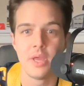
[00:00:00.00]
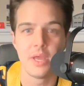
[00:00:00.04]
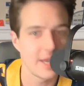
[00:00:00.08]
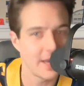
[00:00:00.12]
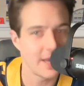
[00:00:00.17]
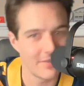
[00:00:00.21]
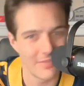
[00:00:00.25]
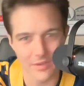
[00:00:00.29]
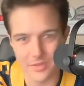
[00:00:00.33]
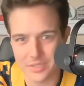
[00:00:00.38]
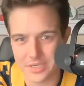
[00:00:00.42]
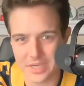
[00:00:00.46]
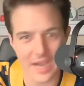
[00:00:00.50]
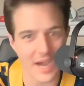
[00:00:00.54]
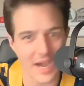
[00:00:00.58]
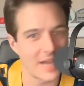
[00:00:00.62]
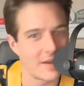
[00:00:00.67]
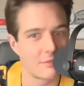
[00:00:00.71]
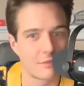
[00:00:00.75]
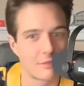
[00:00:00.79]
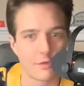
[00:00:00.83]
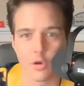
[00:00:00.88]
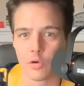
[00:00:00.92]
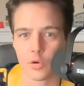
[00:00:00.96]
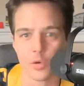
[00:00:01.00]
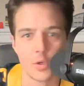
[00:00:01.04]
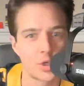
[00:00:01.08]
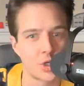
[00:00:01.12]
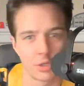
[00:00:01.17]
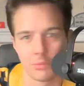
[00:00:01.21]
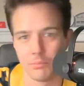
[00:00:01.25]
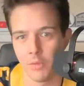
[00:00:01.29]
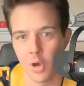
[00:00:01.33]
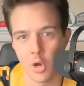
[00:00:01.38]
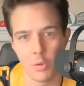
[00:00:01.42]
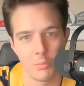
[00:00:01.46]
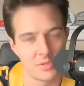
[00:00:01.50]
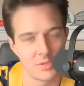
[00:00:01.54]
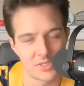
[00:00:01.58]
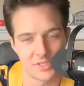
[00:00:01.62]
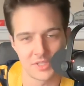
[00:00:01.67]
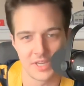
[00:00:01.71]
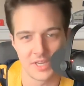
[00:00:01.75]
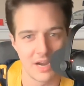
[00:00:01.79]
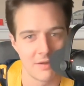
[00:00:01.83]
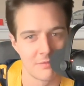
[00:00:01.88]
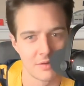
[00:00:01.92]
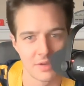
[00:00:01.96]
in those kind of crucial moments
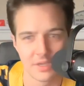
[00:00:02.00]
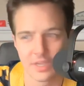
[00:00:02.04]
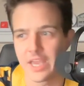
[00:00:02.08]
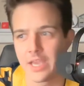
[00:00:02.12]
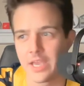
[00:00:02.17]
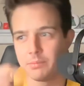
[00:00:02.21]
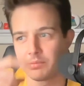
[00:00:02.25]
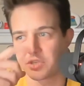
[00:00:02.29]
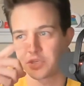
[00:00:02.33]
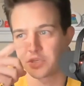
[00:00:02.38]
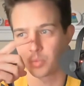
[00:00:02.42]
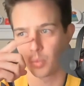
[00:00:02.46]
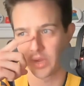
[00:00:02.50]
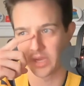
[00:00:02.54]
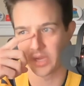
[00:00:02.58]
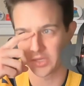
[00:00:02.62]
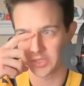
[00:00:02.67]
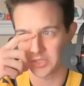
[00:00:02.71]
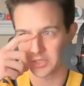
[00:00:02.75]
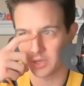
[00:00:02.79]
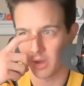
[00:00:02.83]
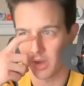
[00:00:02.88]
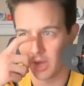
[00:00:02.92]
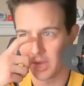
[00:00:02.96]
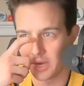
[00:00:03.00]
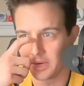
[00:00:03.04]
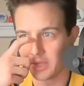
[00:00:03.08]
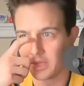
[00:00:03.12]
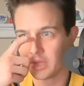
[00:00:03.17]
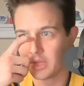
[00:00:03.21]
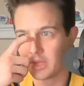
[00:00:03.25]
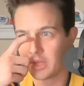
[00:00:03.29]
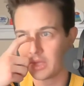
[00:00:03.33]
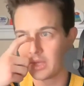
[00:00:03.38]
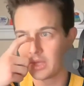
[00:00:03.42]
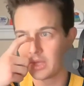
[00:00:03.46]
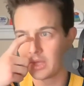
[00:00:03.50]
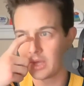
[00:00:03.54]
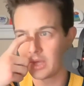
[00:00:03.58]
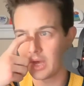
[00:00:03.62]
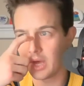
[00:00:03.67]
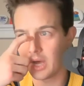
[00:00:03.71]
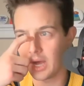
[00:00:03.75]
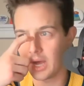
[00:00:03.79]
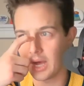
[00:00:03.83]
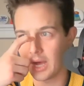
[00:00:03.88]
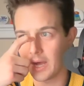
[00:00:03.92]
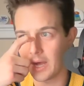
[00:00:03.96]
that every game swings on,
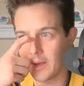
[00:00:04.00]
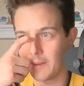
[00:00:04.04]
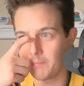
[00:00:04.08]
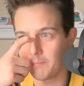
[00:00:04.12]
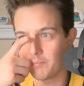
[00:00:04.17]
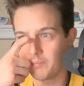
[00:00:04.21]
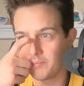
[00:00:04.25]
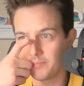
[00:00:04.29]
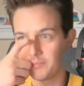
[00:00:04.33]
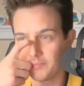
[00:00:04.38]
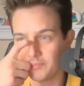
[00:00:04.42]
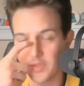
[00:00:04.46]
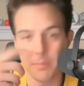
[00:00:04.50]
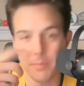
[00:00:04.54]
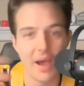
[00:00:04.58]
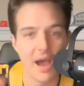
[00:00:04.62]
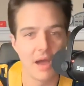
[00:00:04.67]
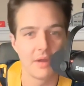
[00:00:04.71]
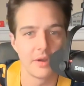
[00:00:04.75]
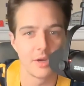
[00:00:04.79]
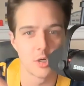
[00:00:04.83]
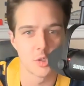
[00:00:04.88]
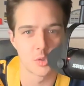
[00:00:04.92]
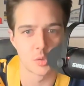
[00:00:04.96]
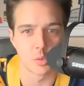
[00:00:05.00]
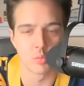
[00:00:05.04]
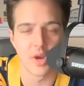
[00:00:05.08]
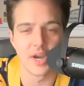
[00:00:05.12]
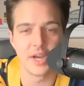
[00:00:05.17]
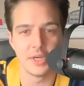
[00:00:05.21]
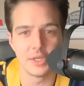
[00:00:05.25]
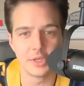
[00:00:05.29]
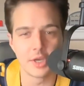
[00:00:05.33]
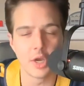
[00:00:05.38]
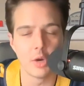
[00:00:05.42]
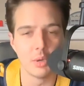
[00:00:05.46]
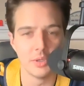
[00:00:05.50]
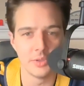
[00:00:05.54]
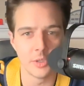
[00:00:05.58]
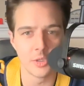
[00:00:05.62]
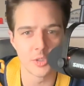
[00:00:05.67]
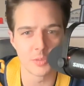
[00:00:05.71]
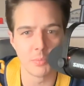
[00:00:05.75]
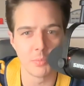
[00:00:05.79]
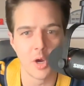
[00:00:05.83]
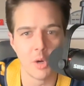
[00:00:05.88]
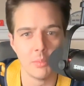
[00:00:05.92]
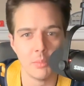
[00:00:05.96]
the Mountaineers were ready to go in
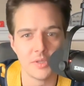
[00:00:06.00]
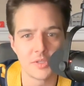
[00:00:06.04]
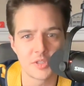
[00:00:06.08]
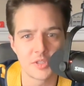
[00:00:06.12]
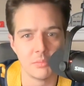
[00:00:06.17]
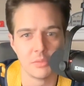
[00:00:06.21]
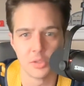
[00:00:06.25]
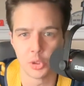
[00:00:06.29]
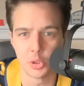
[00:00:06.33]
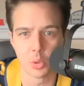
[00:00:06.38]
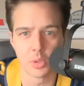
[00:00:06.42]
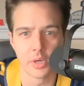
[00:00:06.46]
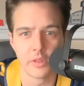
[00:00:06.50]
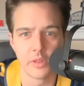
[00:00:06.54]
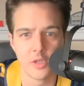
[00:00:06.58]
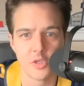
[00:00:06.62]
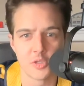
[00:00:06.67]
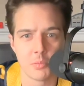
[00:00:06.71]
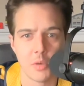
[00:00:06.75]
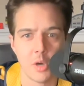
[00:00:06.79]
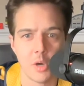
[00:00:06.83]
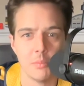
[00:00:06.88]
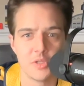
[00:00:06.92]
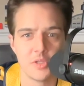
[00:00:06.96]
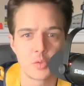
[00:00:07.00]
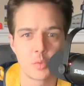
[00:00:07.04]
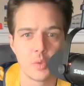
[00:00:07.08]
those moments. The majority of those moments